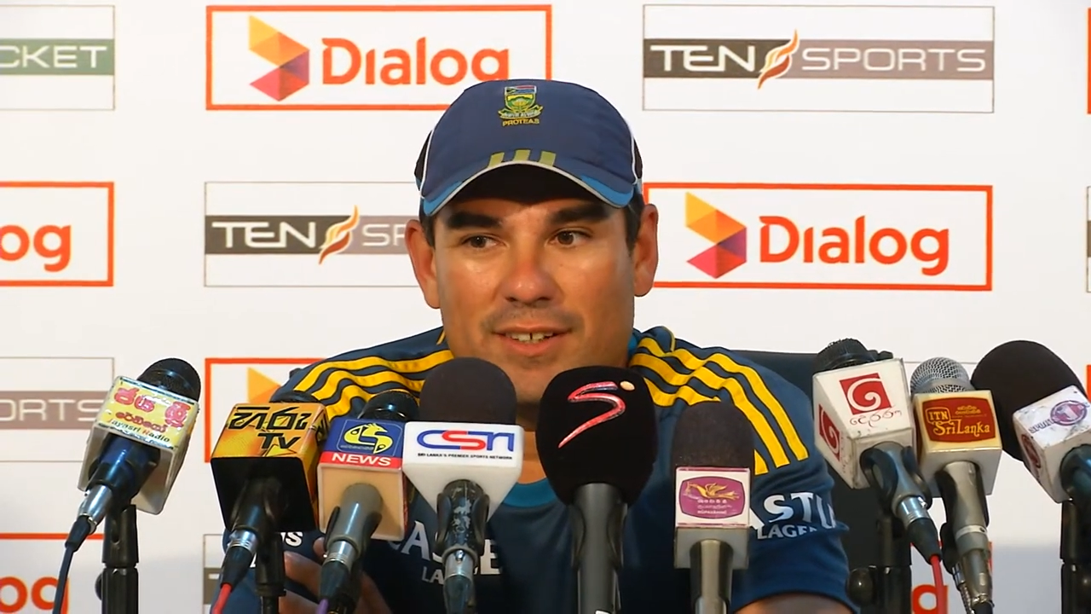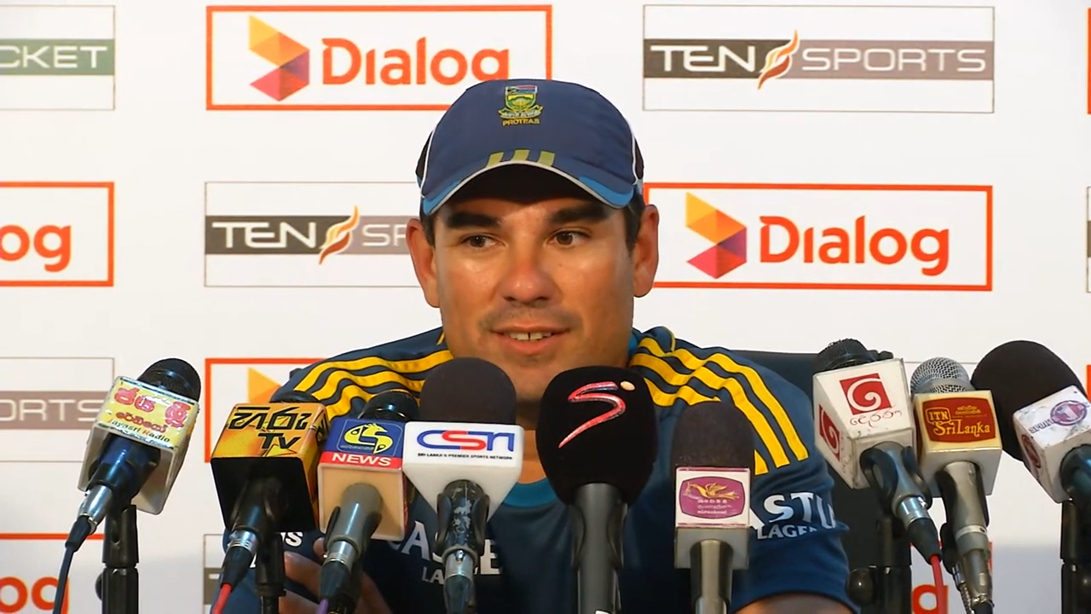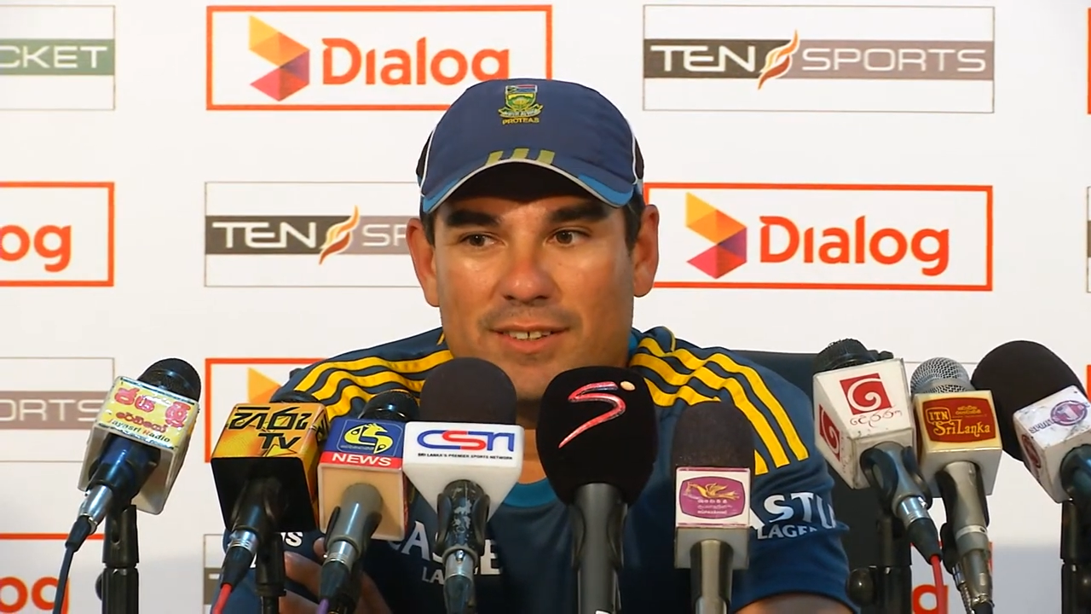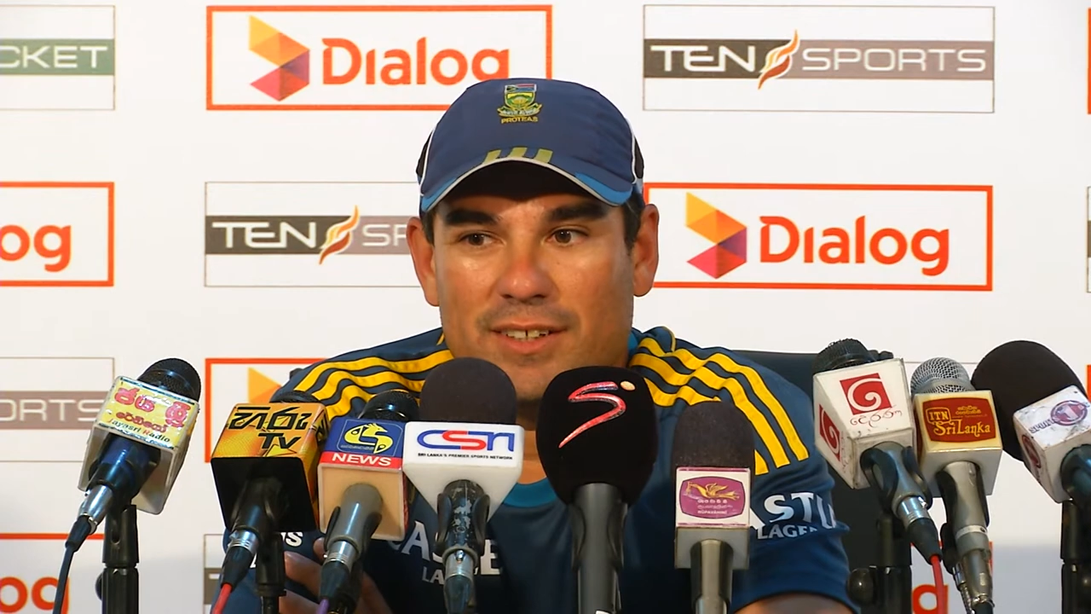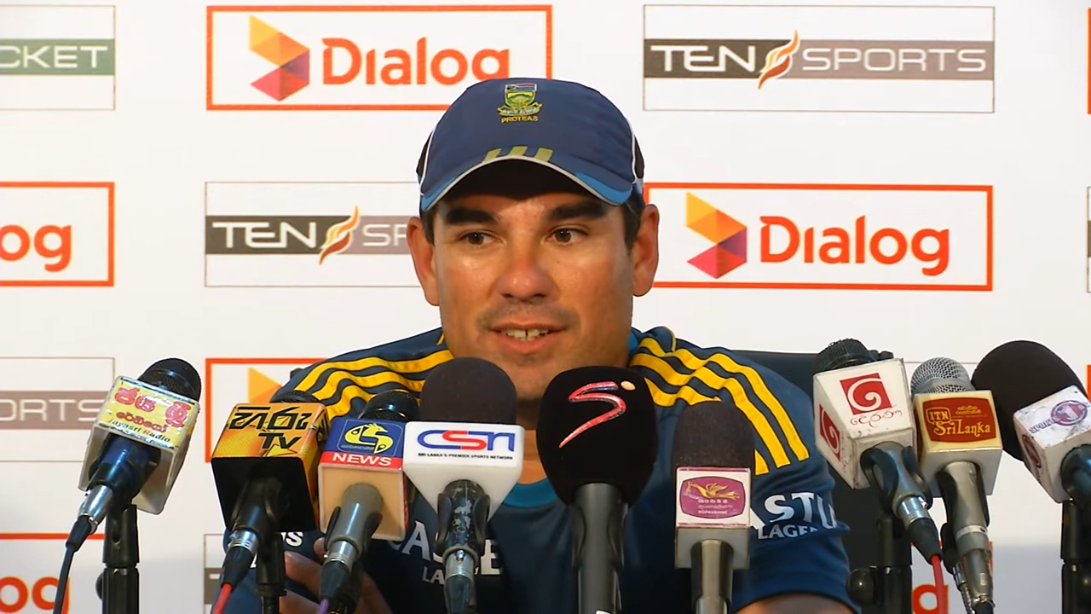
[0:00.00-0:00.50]
than
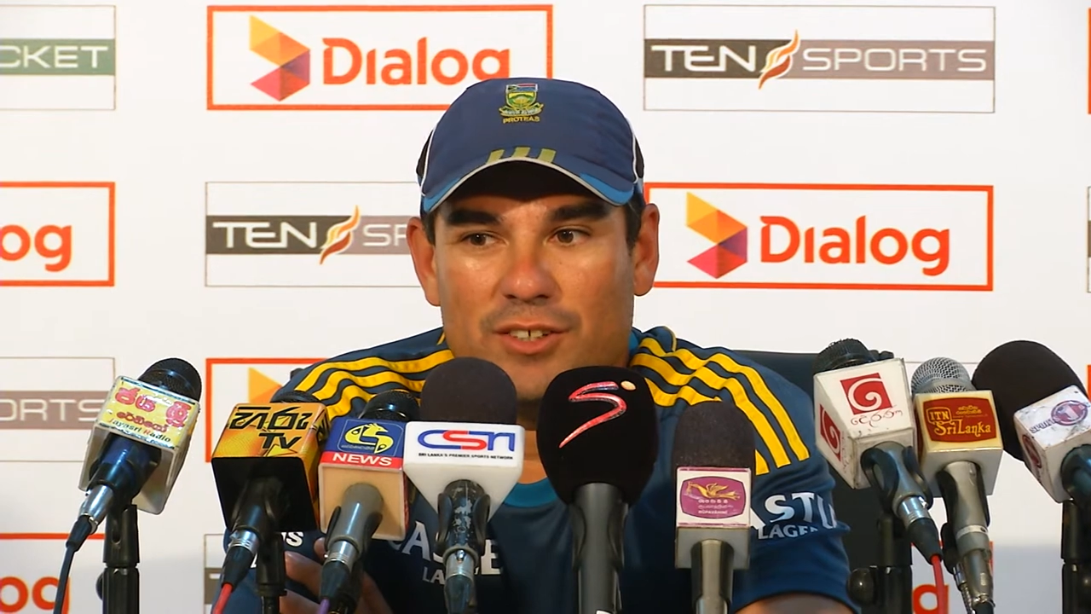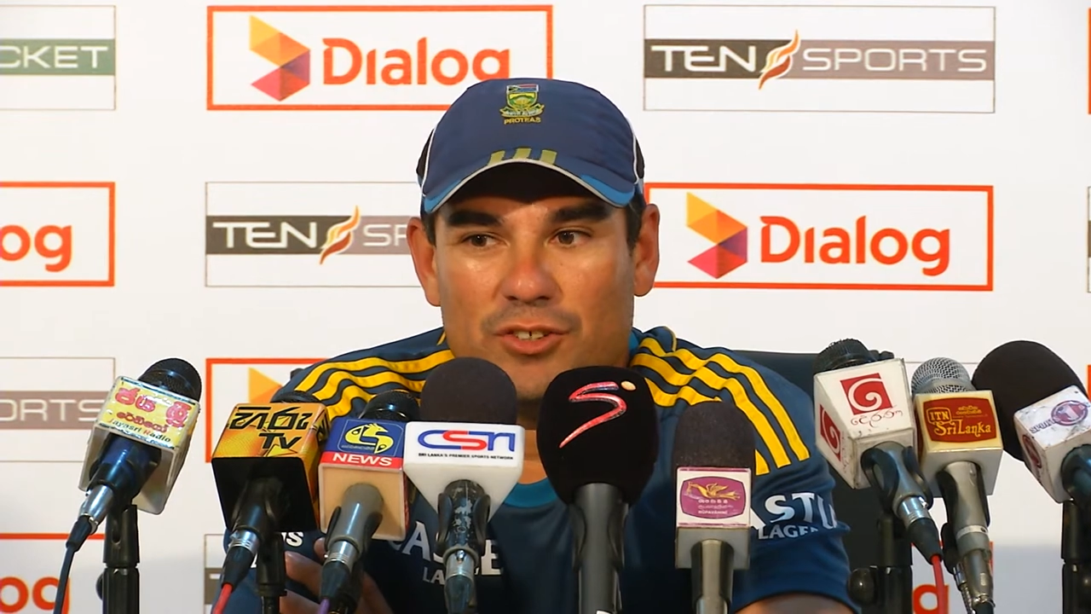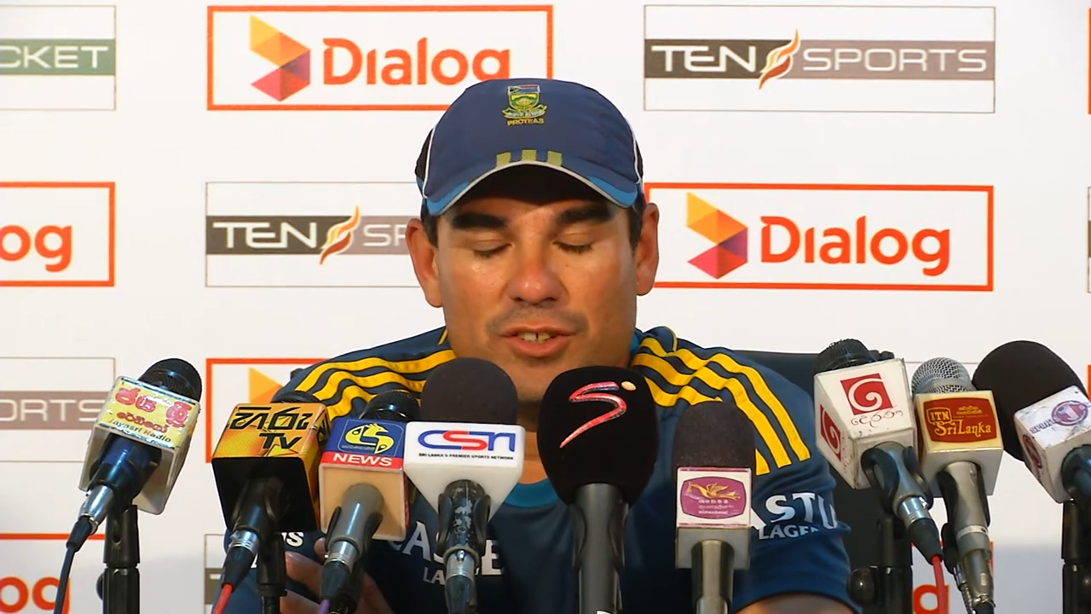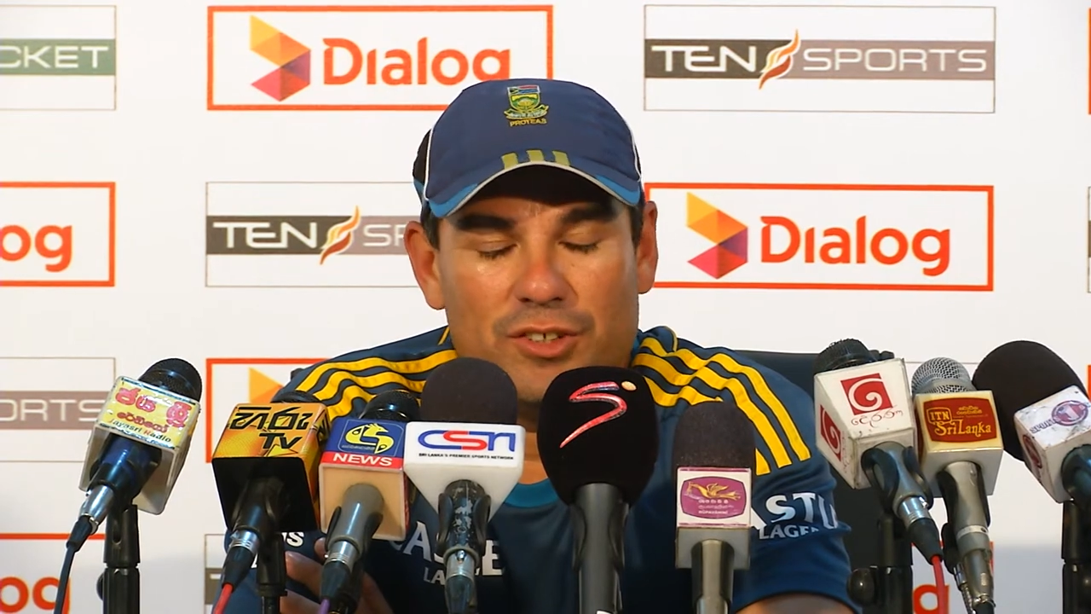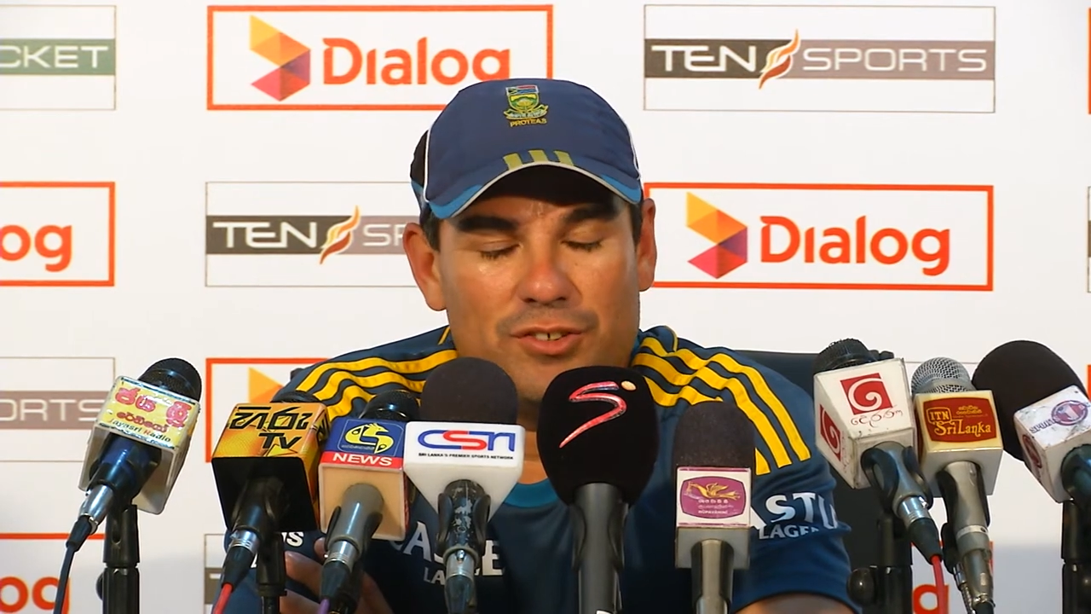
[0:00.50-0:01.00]
us under these
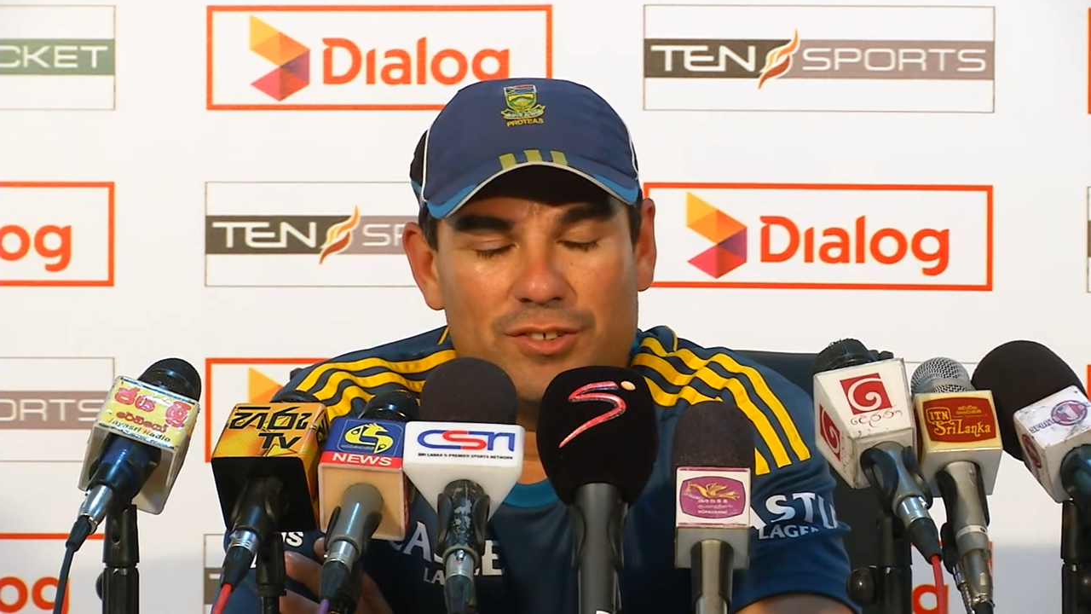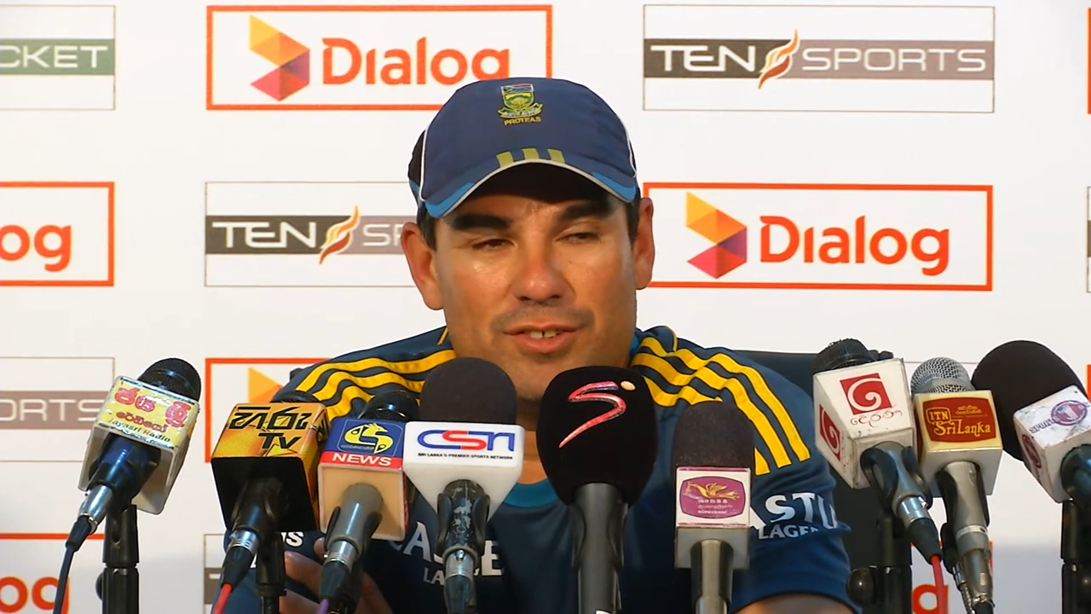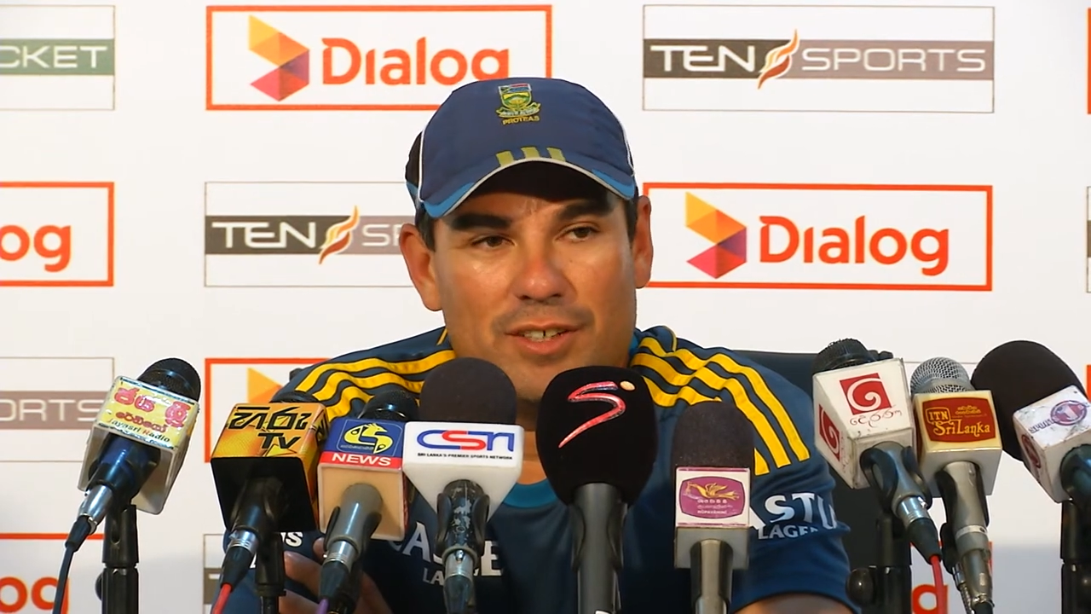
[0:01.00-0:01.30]
conditions.